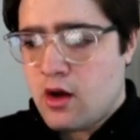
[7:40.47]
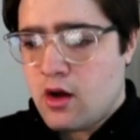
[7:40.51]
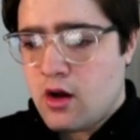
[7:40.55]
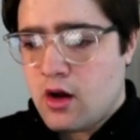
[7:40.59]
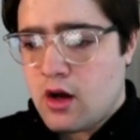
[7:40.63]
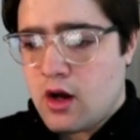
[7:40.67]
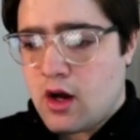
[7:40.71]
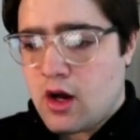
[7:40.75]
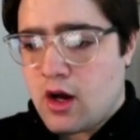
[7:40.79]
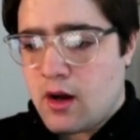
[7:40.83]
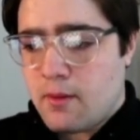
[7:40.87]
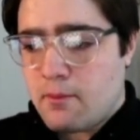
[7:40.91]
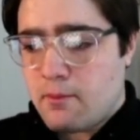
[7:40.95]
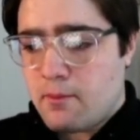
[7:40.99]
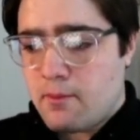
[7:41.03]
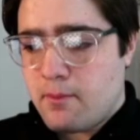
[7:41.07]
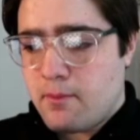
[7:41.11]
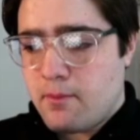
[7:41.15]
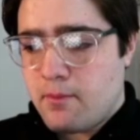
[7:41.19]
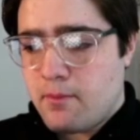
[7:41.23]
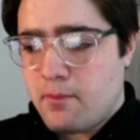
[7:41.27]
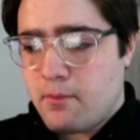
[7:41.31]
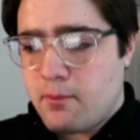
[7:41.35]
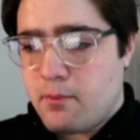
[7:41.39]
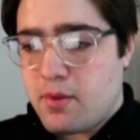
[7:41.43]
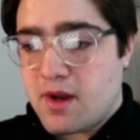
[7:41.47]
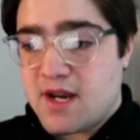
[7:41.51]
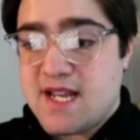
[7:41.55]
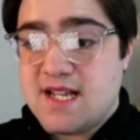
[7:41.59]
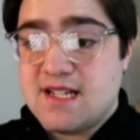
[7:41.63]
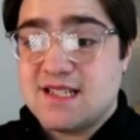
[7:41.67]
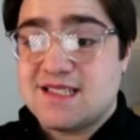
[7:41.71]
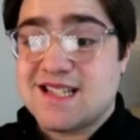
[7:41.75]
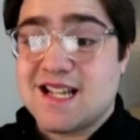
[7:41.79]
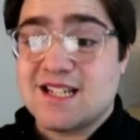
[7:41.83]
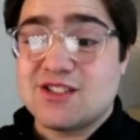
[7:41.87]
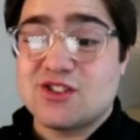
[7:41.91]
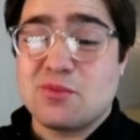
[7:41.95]
But he
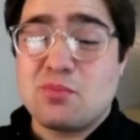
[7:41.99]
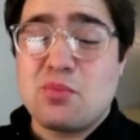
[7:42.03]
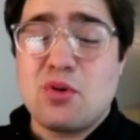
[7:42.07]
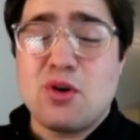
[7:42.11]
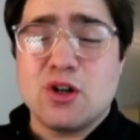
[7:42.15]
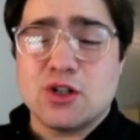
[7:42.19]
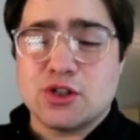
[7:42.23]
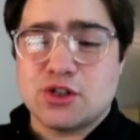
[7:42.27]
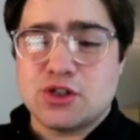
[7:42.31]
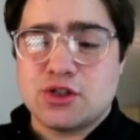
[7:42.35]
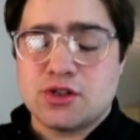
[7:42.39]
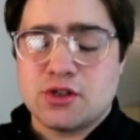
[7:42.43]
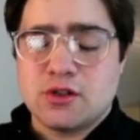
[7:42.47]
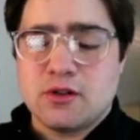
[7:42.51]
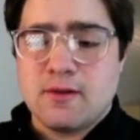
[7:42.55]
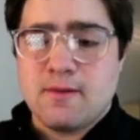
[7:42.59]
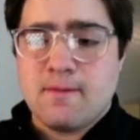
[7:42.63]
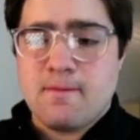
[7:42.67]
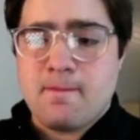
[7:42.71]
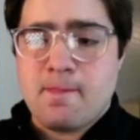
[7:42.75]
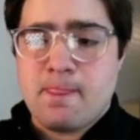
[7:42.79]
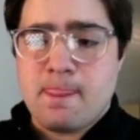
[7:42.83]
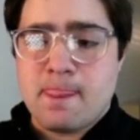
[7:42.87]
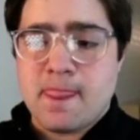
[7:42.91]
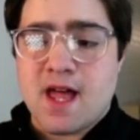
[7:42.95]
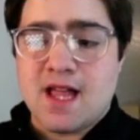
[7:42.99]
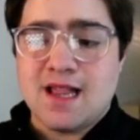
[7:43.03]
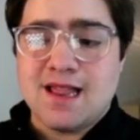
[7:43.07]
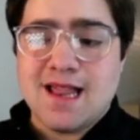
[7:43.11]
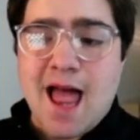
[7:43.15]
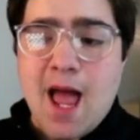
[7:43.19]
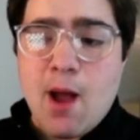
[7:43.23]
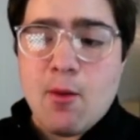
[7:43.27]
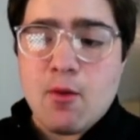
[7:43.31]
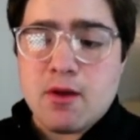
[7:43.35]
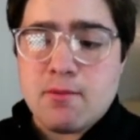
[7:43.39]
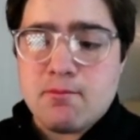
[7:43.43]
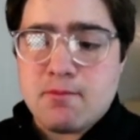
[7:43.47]
decides to push,
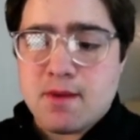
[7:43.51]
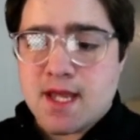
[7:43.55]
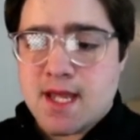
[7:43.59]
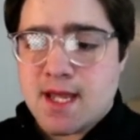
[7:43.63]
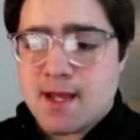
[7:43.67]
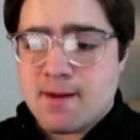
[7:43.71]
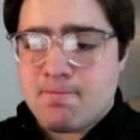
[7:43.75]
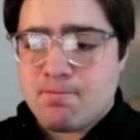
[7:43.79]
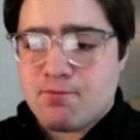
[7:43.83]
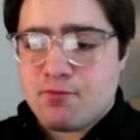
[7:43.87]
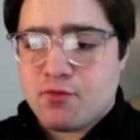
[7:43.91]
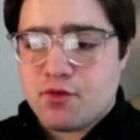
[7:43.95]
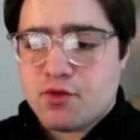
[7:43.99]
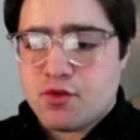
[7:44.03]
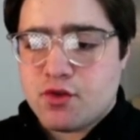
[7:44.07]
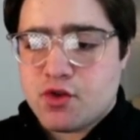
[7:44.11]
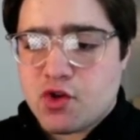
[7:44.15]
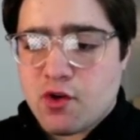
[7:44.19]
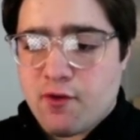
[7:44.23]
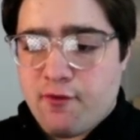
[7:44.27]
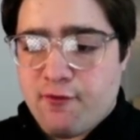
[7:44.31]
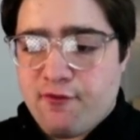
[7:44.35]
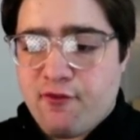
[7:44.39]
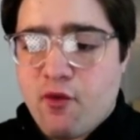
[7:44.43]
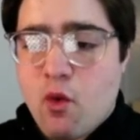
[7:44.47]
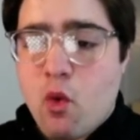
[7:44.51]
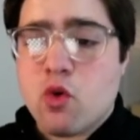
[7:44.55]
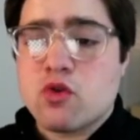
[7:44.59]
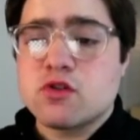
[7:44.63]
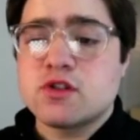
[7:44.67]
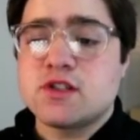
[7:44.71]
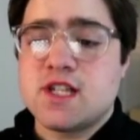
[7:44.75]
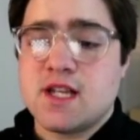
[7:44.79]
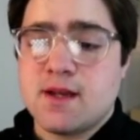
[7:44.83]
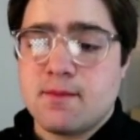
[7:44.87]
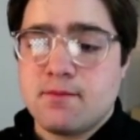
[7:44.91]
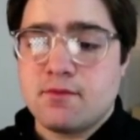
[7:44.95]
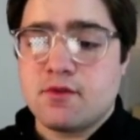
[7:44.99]
allowing me to
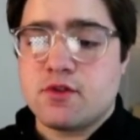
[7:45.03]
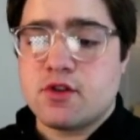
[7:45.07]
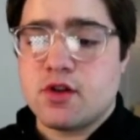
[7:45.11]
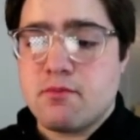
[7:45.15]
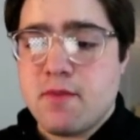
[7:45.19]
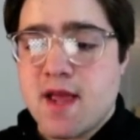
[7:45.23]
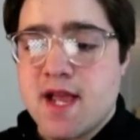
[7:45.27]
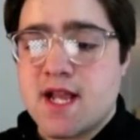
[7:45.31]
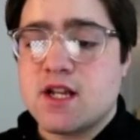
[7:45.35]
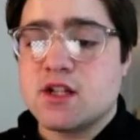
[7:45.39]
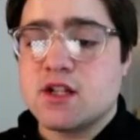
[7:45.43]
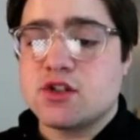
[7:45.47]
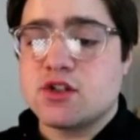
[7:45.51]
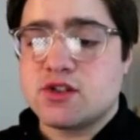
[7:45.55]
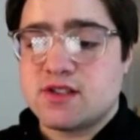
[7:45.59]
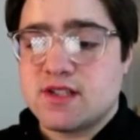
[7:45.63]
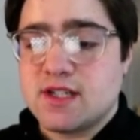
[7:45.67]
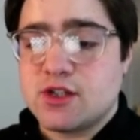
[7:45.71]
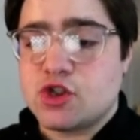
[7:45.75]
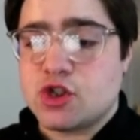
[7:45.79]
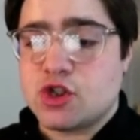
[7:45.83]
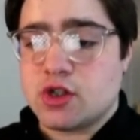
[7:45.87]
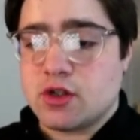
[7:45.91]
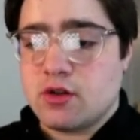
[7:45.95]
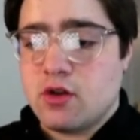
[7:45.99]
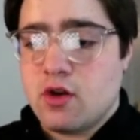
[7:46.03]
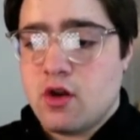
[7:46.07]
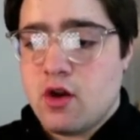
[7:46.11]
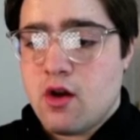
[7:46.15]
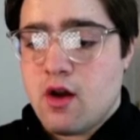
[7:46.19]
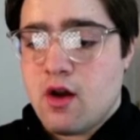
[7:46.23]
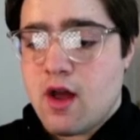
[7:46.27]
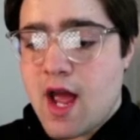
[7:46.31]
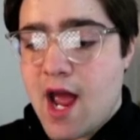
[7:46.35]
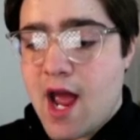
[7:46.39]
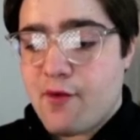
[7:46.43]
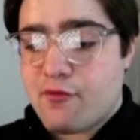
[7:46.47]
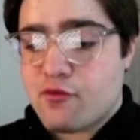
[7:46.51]
force him to make a decision
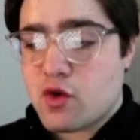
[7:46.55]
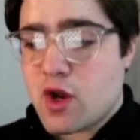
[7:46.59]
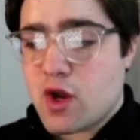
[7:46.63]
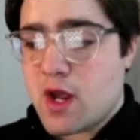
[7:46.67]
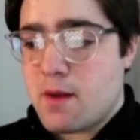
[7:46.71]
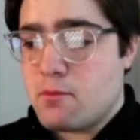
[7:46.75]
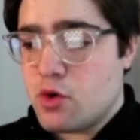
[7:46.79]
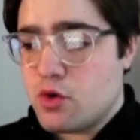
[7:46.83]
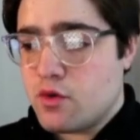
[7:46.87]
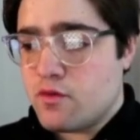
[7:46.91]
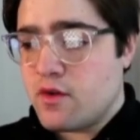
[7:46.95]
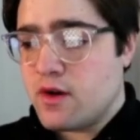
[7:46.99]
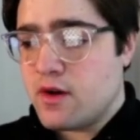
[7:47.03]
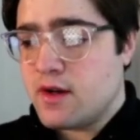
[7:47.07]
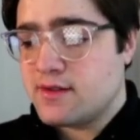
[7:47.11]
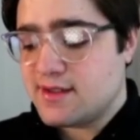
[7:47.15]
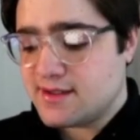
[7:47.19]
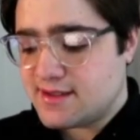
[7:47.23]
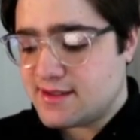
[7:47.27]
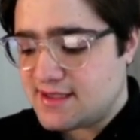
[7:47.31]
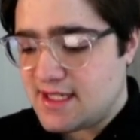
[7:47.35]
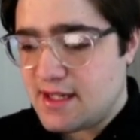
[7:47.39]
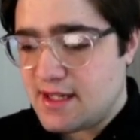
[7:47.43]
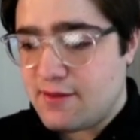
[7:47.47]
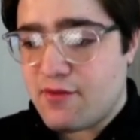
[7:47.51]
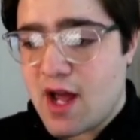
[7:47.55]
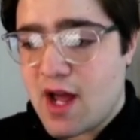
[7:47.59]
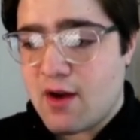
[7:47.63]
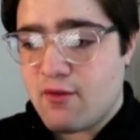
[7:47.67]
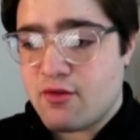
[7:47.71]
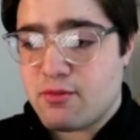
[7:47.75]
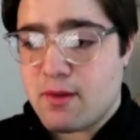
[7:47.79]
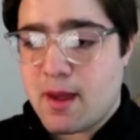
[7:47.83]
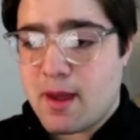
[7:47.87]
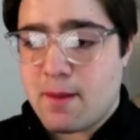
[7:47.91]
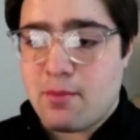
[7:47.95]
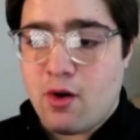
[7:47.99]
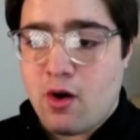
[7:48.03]
after I move to c5 with
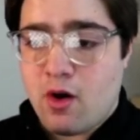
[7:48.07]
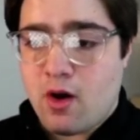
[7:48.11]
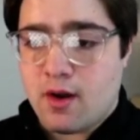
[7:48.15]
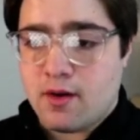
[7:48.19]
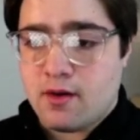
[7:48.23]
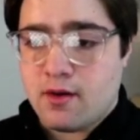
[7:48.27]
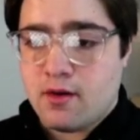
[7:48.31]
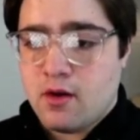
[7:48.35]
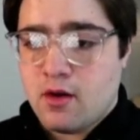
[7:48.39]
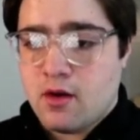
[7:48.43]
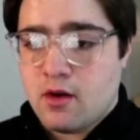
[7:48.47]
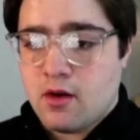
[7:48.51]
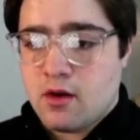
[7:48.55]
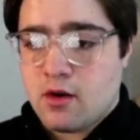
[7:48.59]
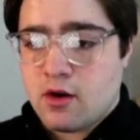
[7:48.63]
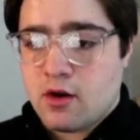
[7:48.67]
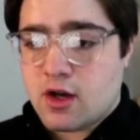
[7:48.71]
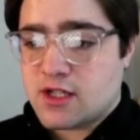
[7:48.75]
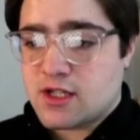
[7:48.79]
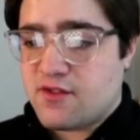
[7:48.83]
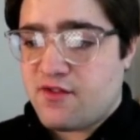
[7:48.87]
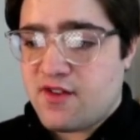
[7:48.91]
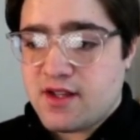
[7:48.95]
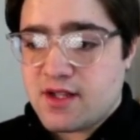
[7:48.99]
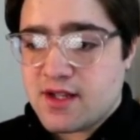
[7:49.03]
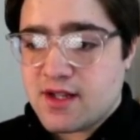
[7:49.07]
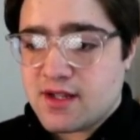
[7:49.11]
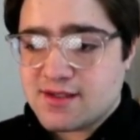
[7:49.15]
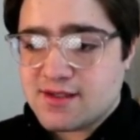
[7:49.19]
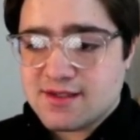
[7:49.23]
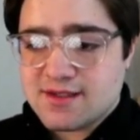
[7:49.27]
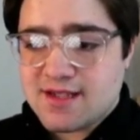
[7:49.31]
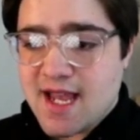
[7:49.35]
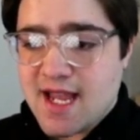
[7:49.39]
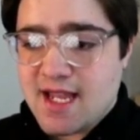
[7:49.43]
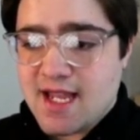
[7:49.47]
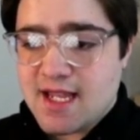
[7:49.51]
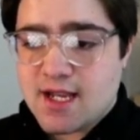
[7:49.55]
my pawn. Because if he doesn't
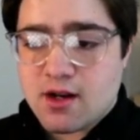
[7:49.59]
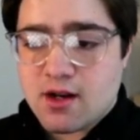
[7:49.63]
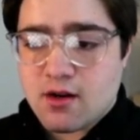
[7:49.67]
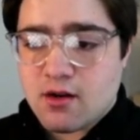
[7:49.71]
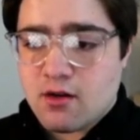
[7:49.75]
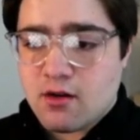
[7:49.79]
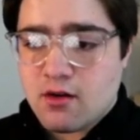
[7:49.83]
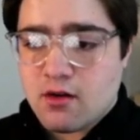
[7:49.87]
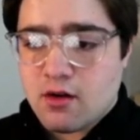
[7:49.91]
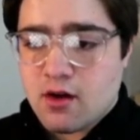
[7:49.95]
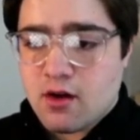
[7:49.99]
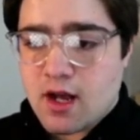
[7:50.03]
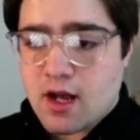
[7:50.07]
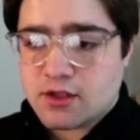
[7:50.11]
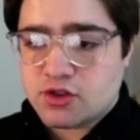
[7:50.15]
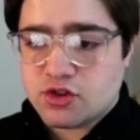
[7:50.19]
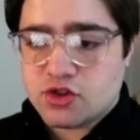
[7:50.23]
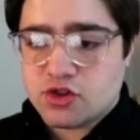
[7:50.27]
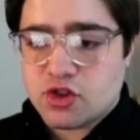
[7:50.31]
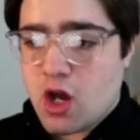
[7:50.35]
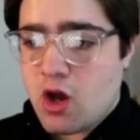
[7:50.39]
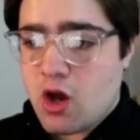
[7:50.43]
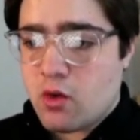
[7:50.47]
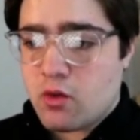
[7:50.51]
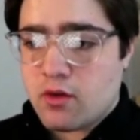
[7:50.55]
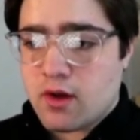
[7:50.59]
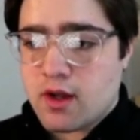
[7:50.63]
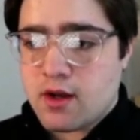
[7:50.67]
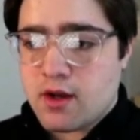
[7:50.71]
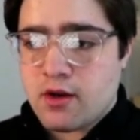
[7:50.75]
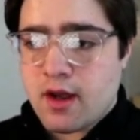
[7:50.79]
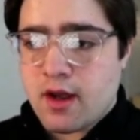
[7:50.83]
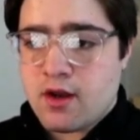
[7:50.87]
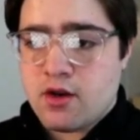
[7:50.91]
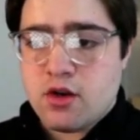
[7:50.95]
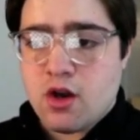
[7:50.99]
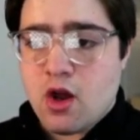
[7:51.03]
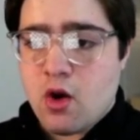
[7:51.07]
take here, I just go,
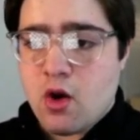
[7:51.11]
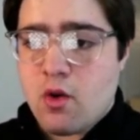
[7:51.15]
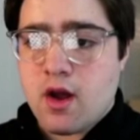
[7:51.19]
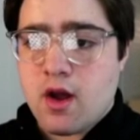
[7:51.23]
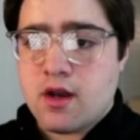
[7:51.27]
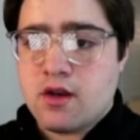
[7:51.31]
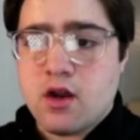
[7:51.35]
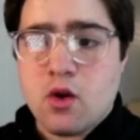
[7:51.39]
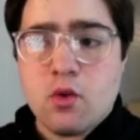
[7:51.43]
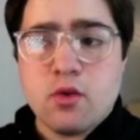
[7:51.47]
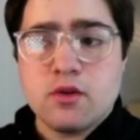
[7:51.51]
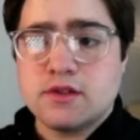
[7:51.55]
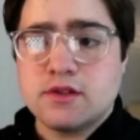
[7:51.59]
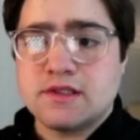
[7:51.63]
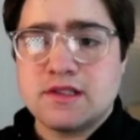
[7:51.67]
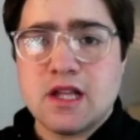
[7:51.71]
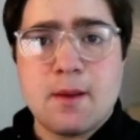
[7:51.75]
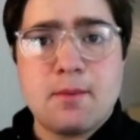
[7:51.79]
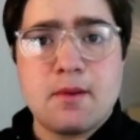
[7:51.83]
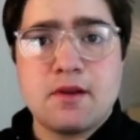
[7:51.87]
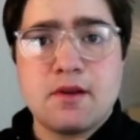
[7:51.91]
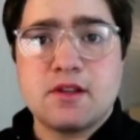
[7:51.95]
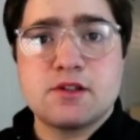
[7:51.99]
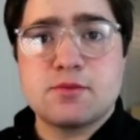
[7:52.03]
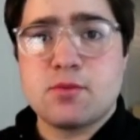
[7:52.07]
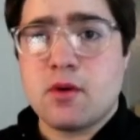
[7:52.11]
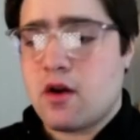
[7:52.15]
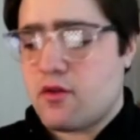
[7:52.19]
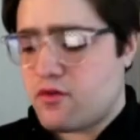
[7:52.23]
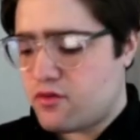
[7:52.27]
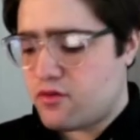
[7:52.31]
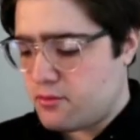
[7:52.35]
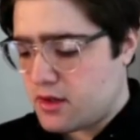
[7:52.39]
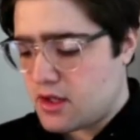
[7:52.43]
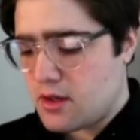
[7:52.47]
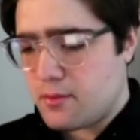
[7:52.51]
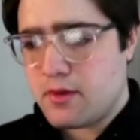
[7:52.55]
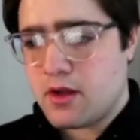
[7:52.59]
and no one's stopping this pawn
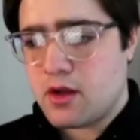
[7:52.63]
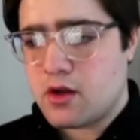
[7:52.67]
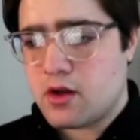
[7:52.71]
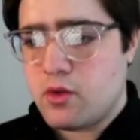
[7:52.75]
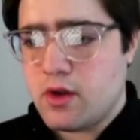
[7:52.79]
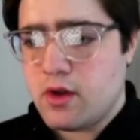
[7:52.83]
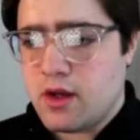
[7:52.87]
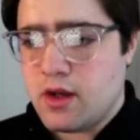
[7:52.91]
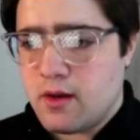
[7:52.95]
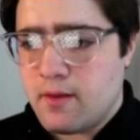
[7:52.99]
from becoming a queen.